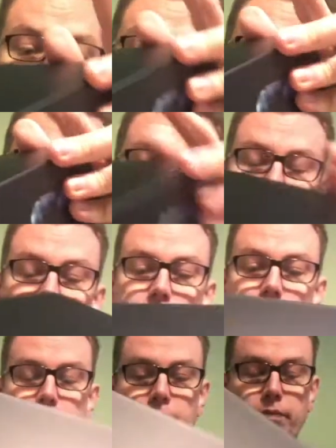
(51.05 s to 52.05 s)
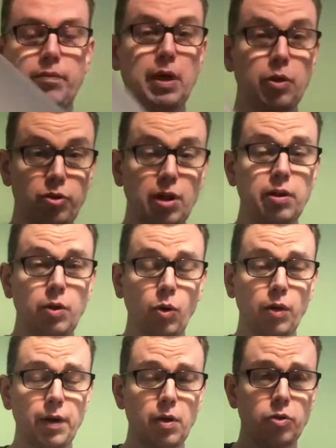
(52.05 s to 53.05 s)
of things. I'll tell you
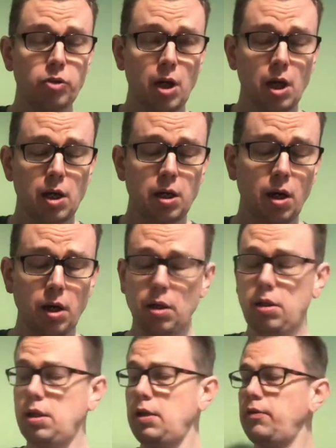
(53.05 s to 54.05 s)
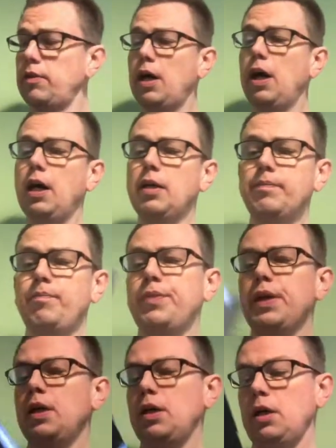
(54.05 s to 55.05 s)
what those kind of things are.
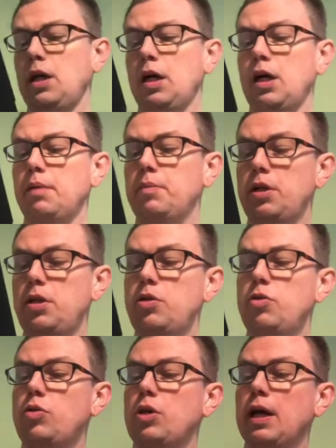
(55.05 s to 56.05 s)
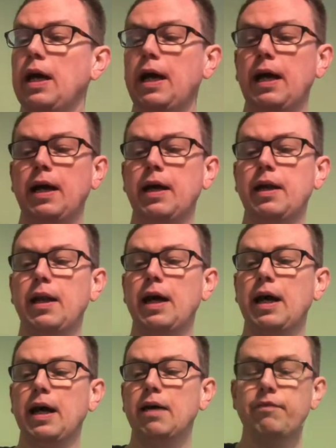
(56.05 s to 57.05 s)
Um, you can
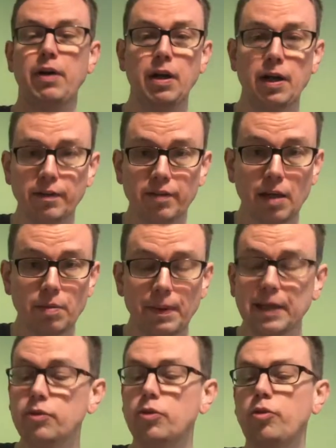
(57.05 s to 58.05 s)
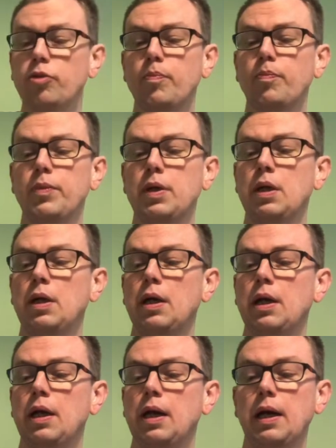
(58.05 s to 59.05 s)
have lightsaber battles.
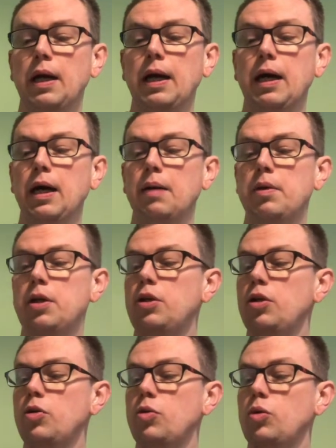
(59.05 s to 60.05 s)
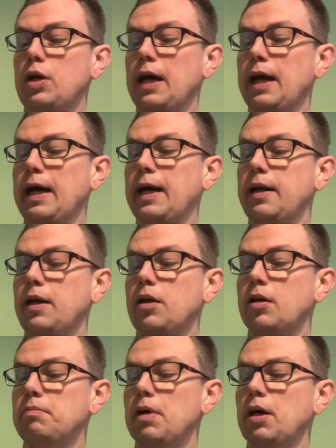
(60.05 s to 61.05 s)
Um, you can
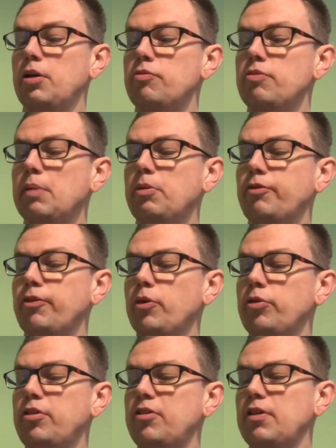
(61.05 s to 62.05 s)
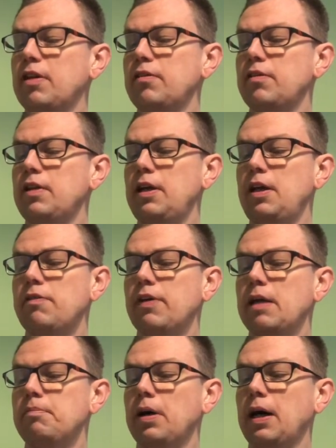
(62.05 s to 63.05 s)
command rebel forces against the evil
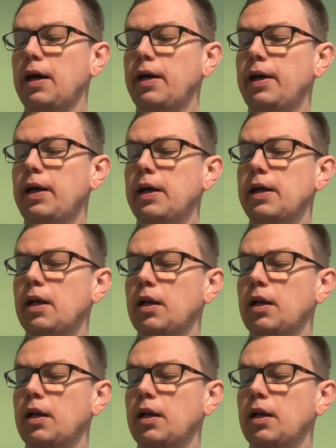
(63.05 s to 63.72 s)
empire in a